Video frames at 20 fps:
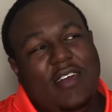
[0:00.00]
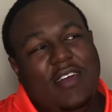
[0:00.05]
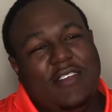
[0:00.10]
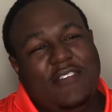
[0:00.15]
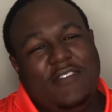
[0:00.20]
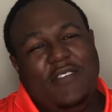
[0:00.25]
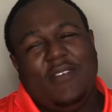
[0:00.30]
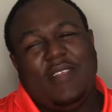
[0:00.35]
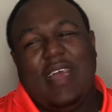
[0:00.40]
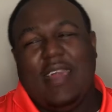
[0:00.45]

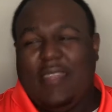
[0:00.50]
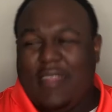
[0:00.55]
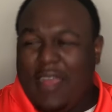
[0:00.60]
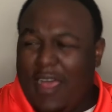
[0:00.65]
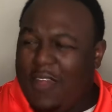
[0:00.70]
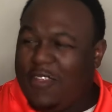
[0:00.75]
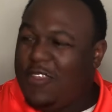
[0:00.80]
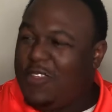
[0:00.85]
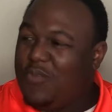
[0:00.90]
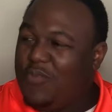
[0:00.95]
she was like,
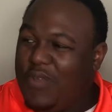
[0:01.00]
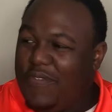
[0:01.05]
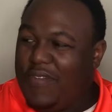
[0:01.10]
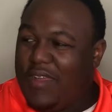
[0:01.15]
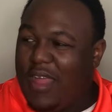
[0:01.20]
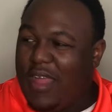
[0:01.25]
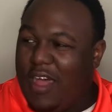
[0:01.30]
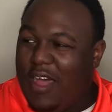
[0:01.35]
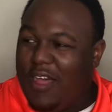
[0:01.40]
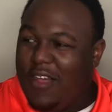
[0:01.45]
"How's this movie
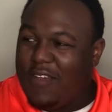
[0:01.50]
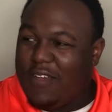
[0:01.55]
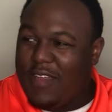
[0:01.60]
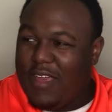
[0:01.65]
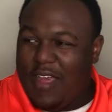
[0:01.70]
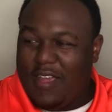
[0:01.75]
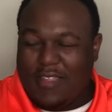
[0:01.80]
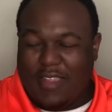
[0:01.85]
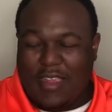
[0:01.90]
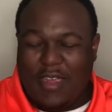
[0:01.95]
long?"
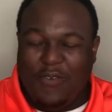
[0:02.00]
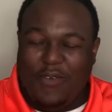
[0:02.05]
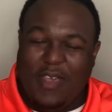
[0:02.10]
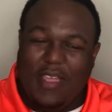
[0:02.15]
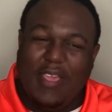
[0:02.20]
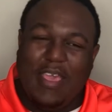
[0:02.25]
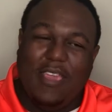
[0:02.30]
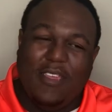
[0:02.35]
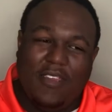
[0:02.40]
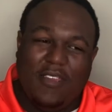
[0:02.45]
I was like, "Well,
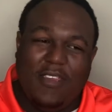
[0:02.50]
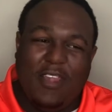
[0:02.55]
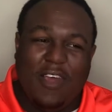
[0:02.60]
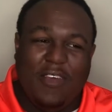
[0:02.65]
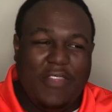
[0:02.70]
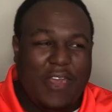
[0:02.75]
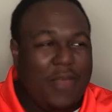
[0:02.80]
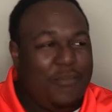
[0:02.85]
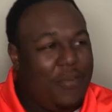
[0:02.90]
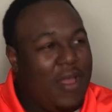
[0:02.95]
yeah,
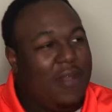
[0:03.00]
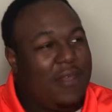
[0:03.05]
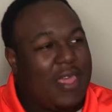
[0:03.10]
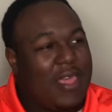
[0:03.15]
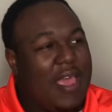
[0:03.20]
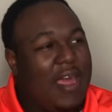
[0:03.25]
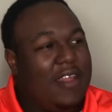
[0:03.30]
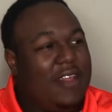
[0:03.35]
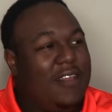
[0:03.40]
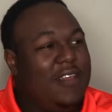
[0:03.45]
they probably
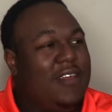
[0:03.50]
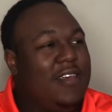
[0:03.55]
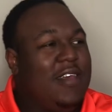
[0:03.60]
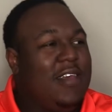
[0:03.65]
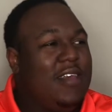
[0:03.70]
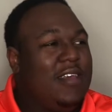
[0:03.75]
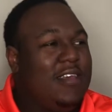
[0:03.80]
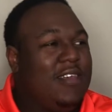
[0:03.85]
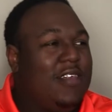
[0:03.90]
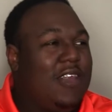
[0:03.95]
got to,
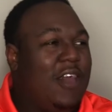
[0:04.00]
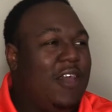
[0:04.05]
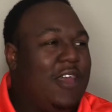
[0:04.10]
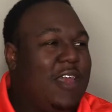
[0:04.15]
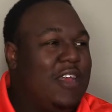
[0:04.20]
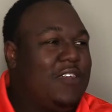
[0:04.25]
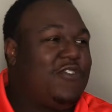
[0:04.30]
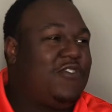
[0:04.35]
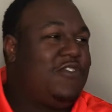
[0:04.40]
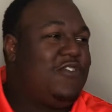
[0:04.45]

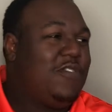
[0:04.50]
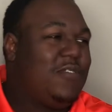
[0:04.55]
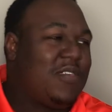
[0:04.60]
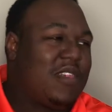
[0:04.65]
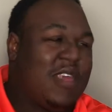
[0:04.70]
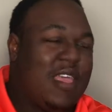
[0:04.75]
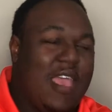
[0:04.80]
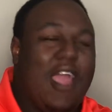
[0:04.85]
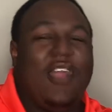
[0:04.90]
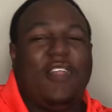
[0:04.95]
introduce
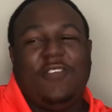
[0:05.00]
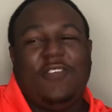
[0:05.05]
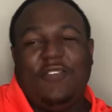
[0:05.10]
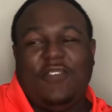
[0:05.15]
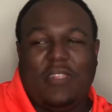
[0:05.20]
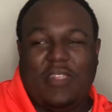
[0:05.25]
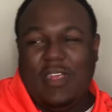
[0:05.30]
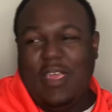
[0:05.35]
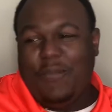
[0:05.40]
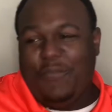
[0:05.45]
the
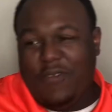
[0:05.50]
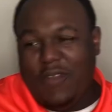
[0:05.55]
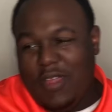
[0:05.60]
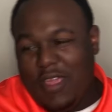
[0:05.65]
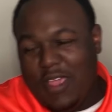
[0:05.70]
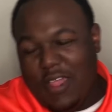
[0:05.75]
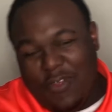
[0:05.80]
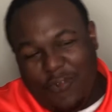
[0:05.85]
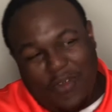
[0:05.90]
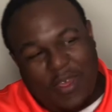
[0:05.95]
characters
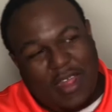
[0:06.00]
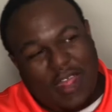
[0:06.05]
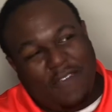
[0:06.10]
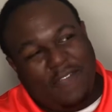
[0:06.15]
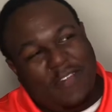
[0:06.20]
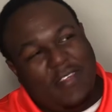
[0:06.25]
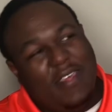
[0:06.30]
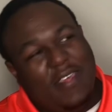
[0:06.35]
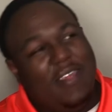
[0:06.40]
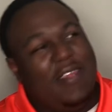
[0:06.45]
separately or
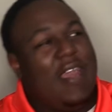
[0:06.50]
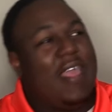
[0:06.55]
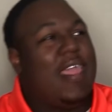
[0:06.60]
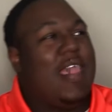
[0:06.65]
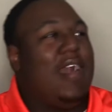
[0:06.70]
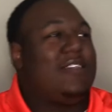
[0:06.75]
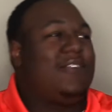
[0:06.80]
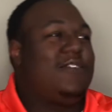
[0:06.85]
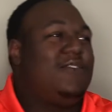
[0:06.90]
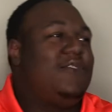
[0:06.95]
whatever. And then they
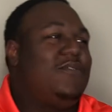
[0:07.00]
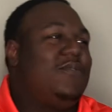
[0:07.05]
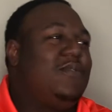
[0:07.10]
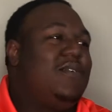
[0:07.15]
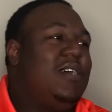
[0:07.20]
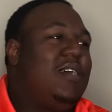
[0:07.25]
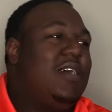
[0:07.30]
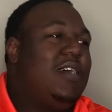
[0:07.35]
got to